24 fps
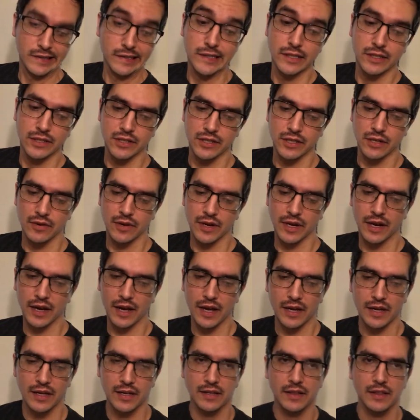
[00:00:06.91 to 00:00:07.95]
So I
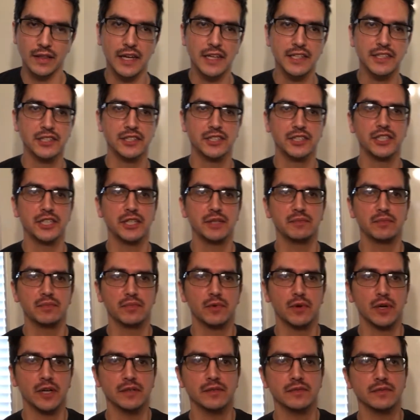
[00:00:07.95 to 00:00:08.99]
got a less cheap
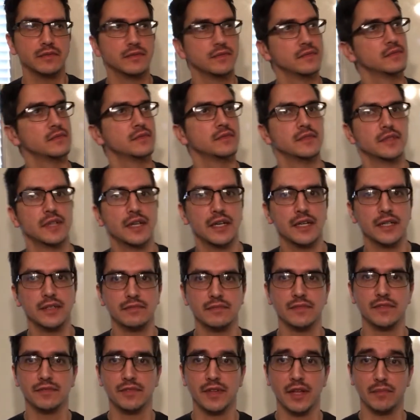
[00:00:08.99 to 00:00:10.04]
one,
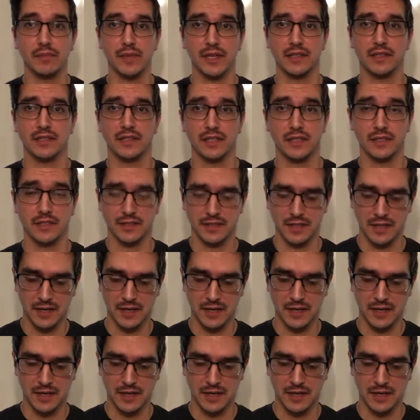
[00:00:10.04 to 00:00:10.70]
if that makes sense.